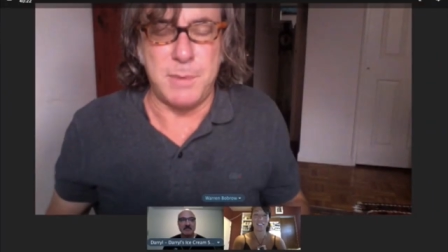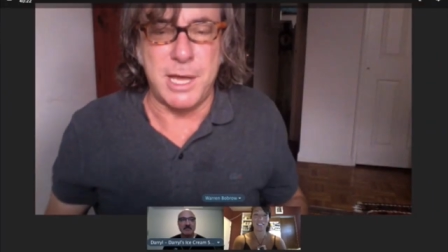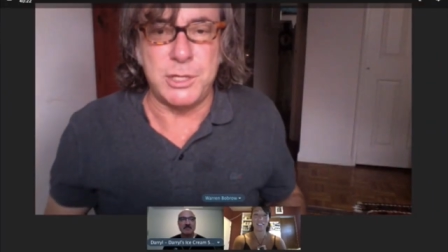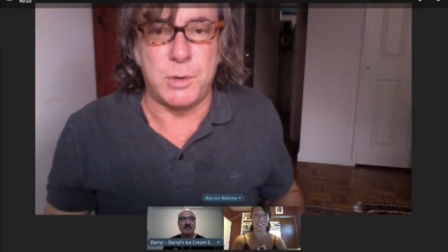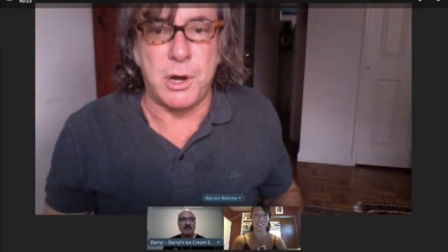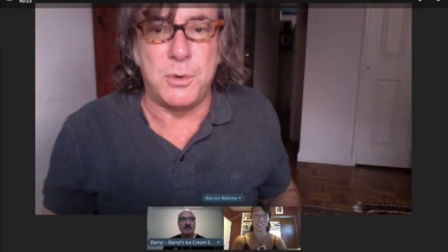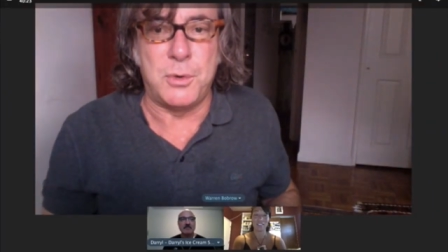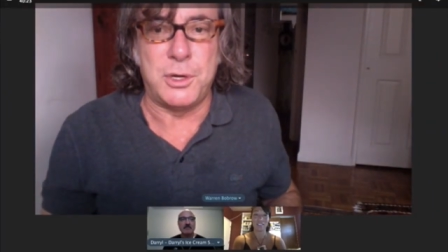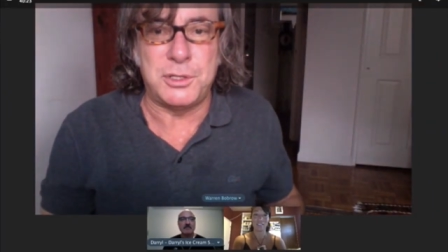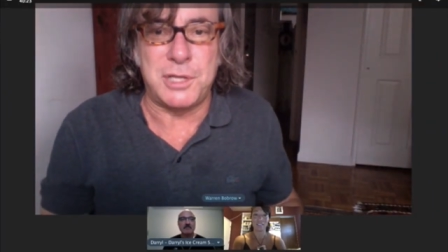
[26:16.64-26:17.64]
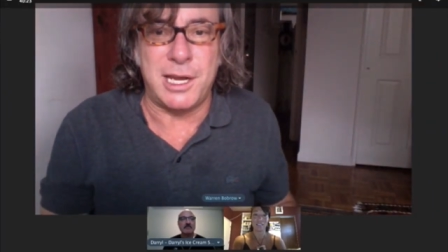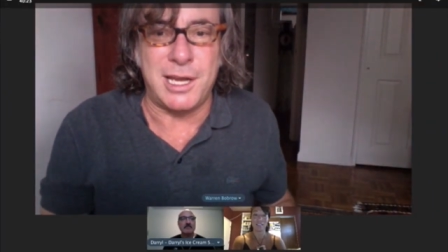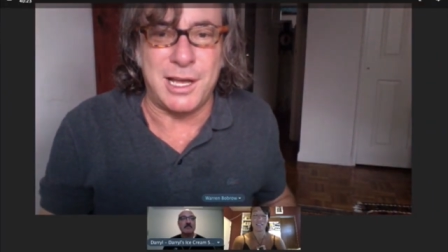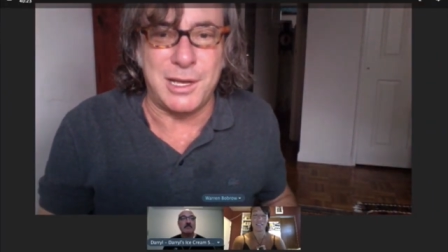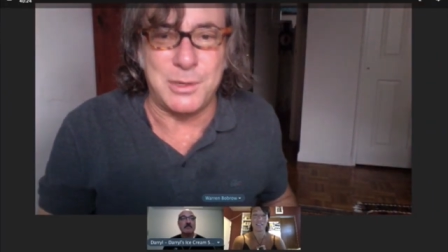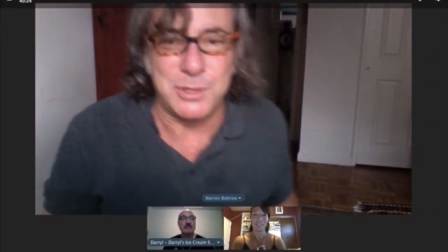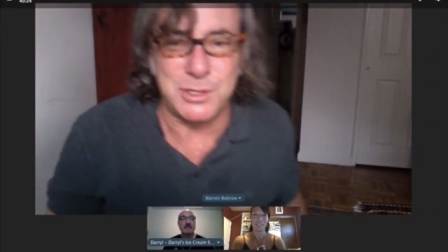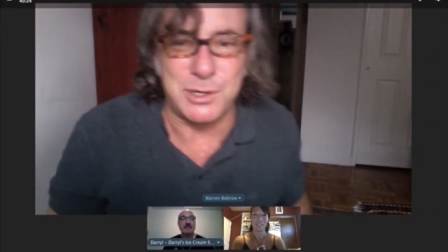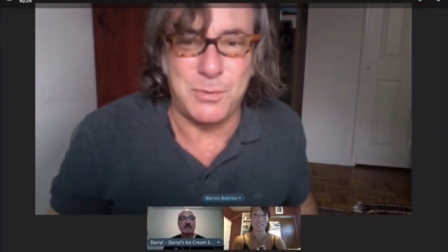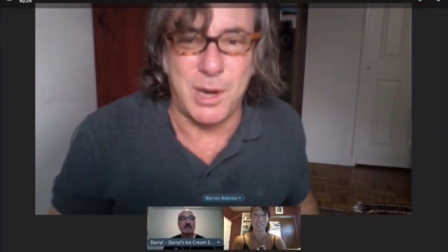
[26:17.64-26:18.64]
Mesereau was
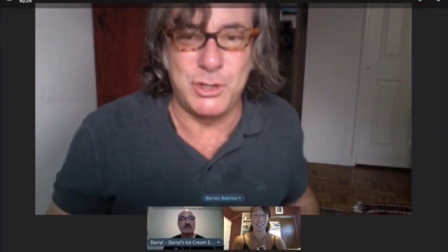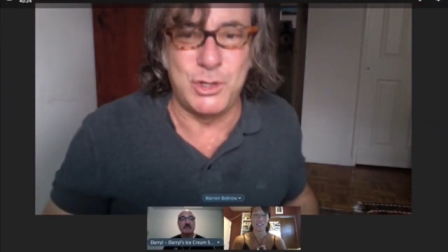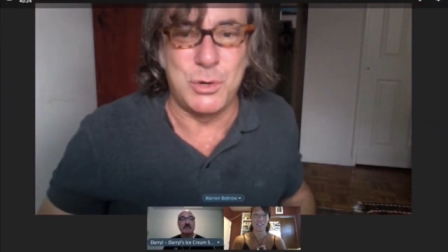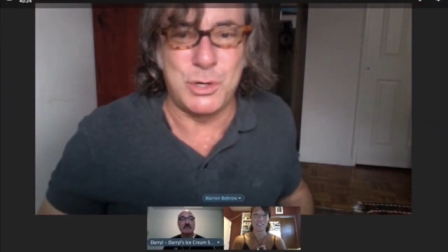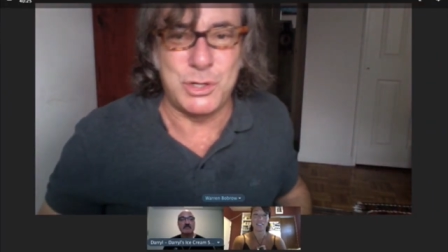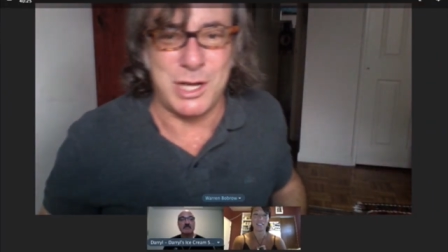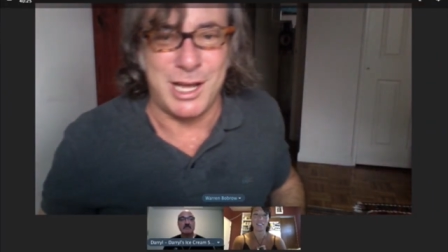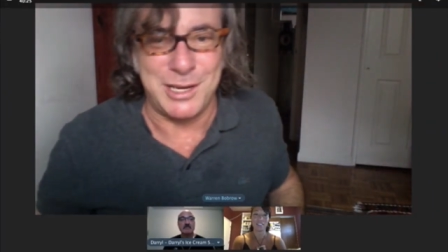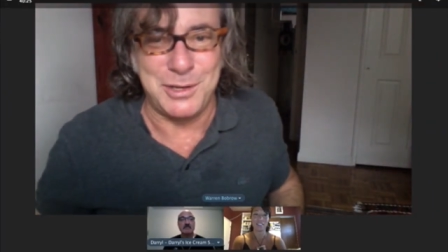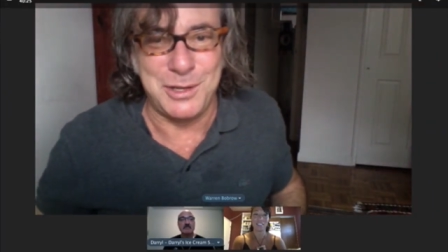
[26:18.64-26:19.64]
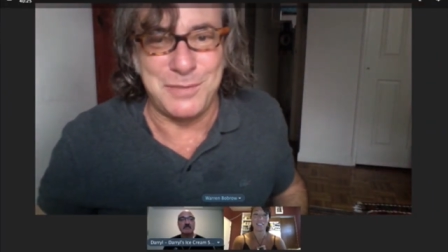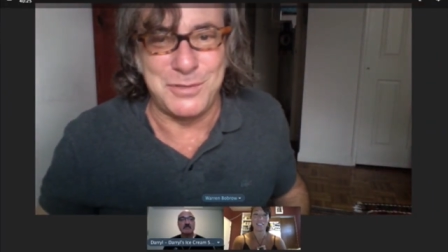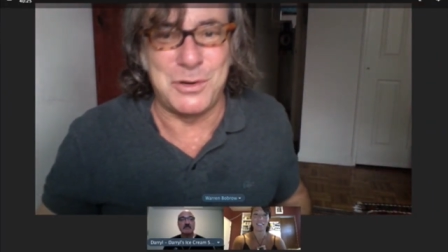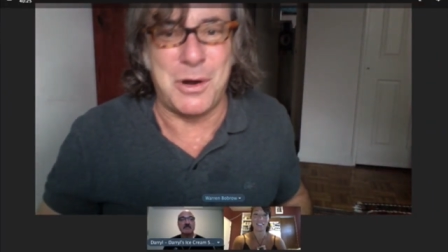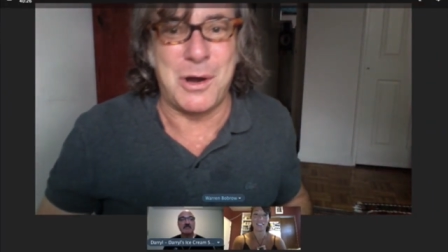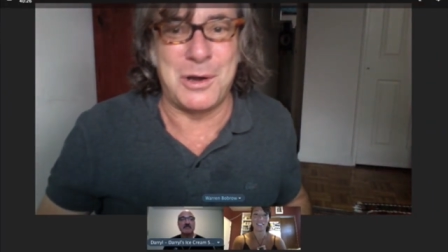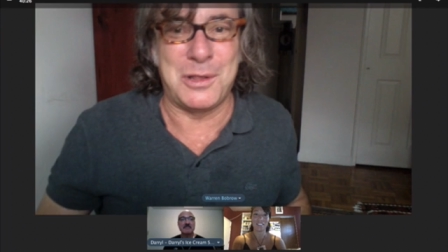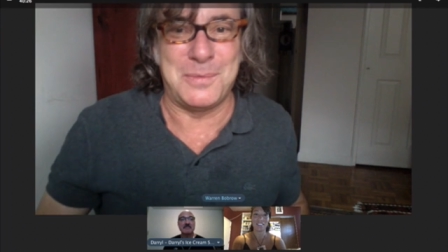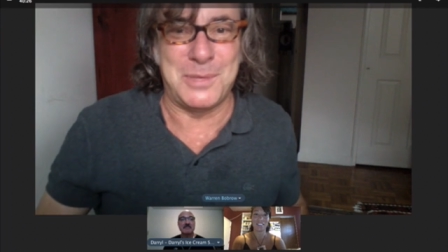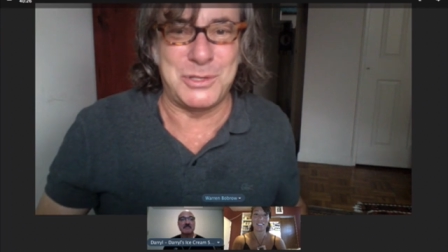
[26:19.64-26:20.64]
a white Jewish guy who lived in
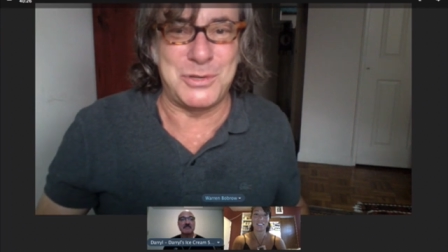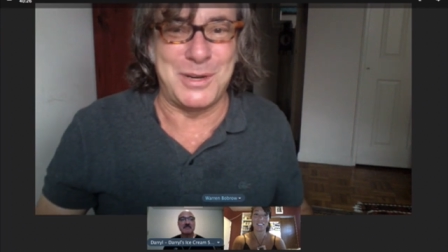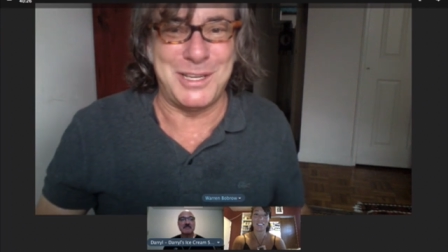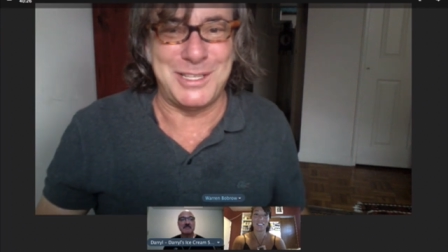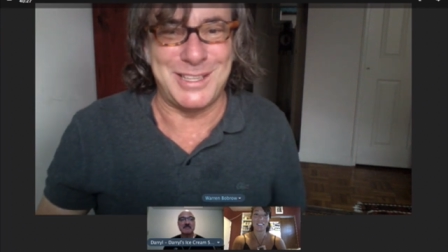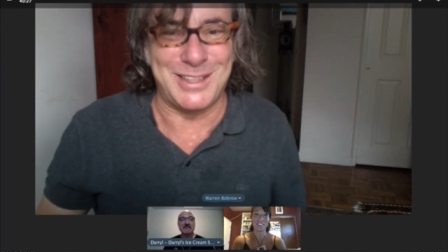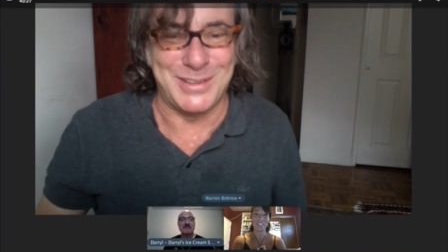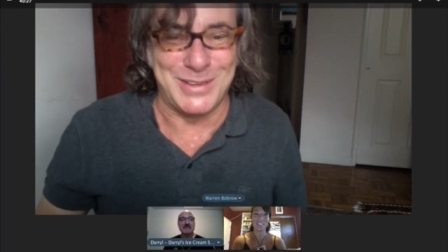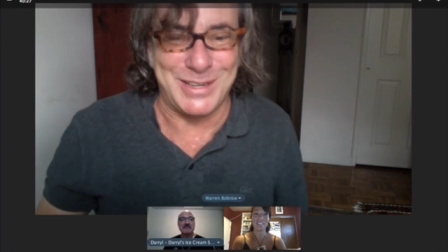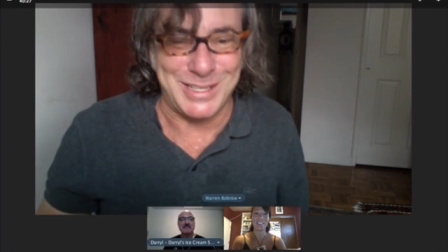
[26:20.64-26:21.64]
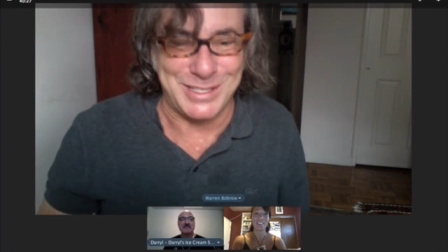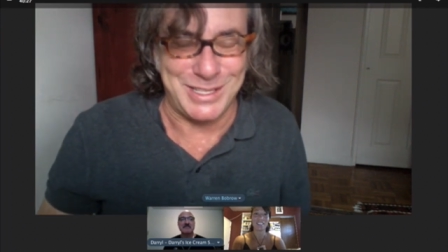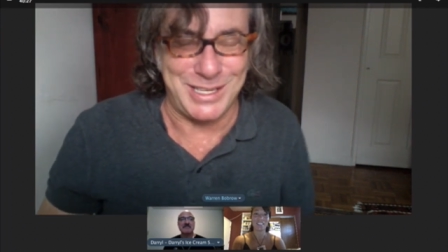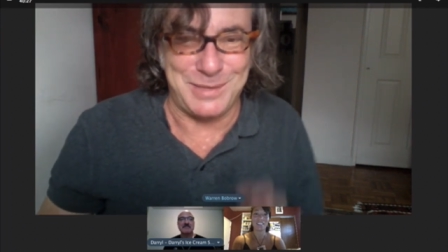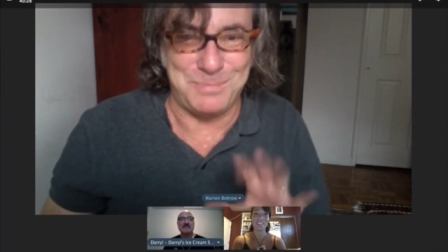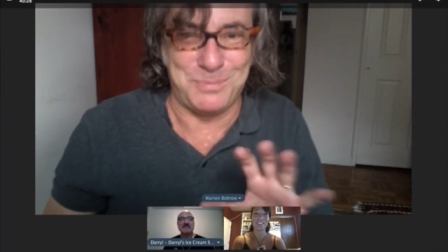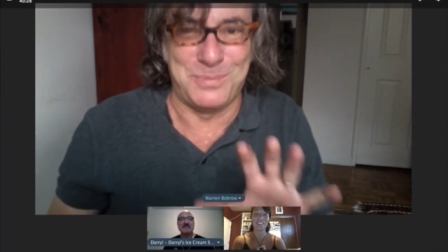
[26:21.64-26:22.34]
Harlem in the 20s and 30s, and